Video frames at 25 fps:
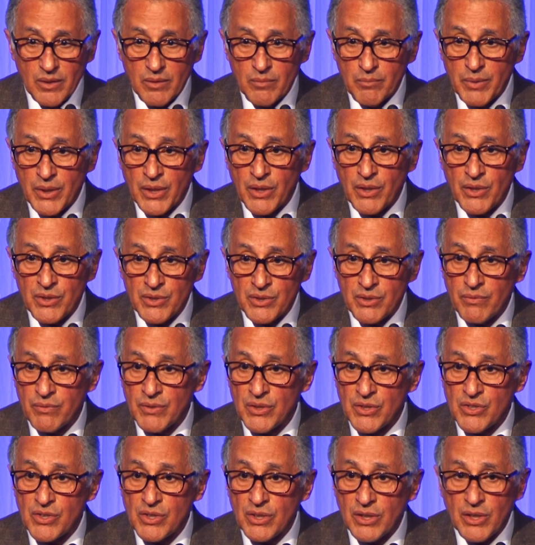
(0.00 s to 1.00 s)
because of
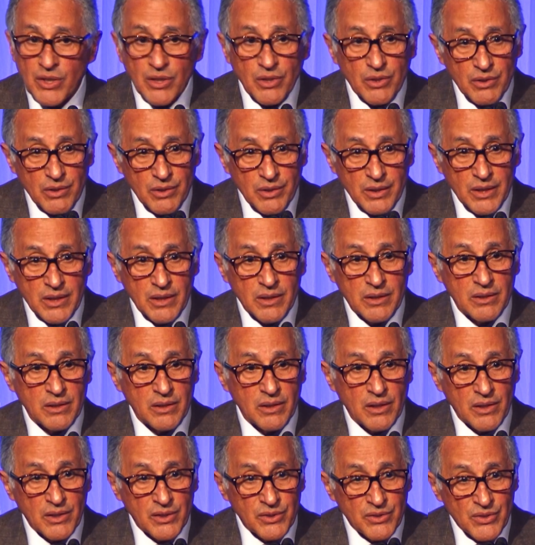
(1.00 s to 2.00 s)
the security and the
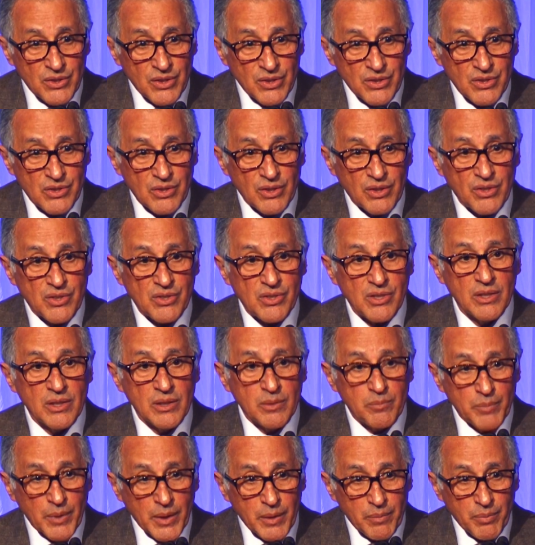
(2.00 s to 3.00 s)
logistics and the
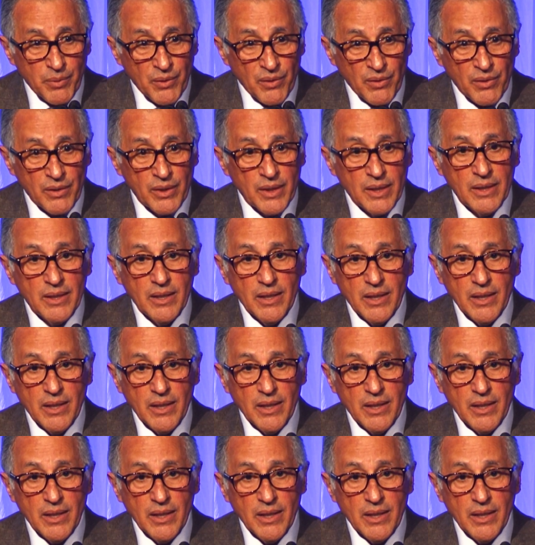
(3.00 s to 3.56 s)
people